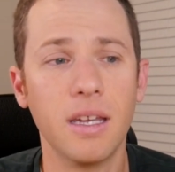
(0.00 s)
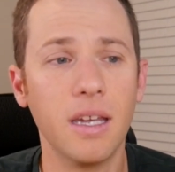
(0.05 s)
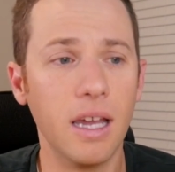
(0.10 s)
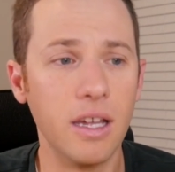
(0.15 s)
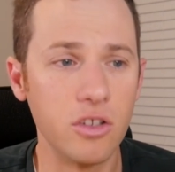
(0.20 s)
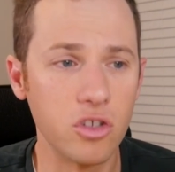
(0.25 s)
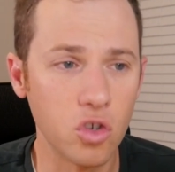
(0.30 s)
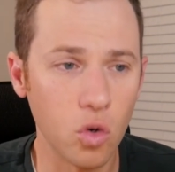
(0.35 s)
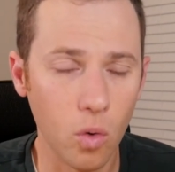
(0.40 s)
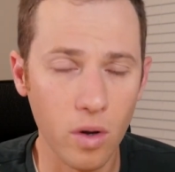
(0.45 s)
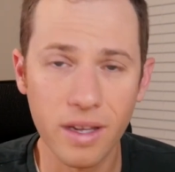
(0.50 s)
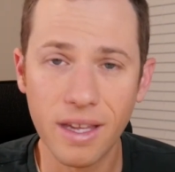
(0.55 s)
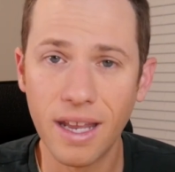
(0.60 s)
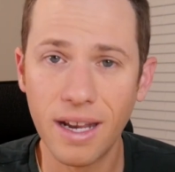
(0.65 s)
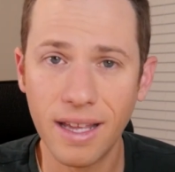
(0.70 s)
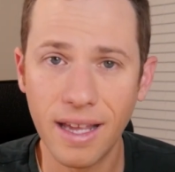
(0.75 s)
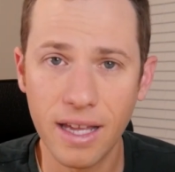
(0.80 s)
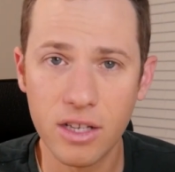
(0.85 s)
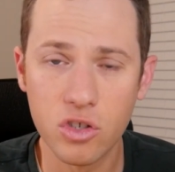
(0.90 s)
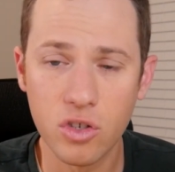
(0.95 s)
Enjoy
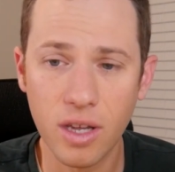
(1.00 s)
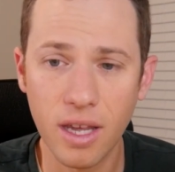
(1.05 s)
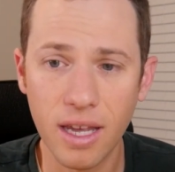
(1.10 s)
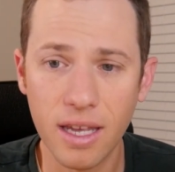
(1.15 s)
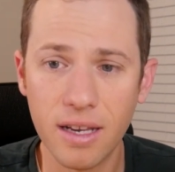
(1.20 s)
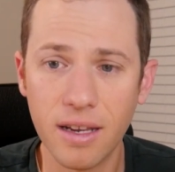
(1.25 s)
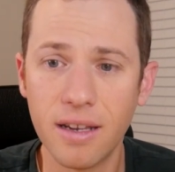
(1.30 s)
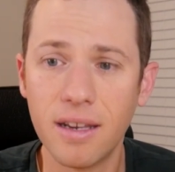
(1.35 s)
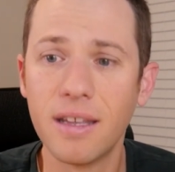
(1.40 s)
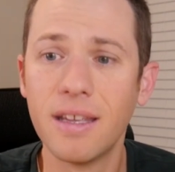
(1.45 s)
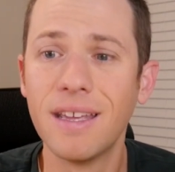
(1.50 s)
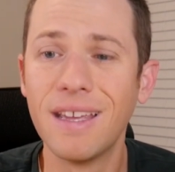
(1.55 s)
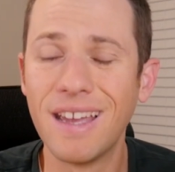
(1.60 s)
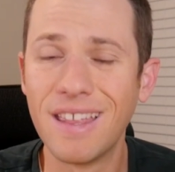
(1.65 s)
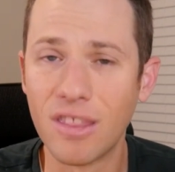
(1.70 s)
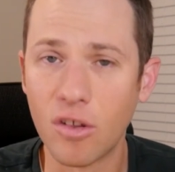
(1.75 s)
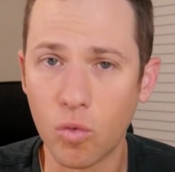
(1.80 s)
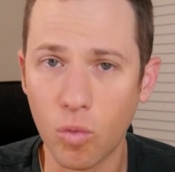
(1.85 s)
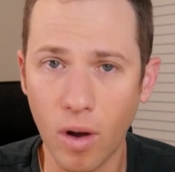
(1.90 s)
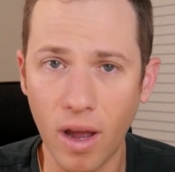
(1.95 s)
getting educated
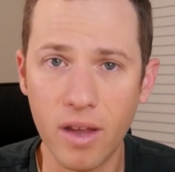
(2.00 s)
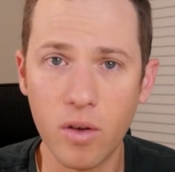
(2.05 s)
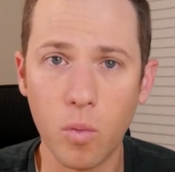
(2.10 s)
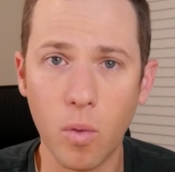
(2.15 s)
in the right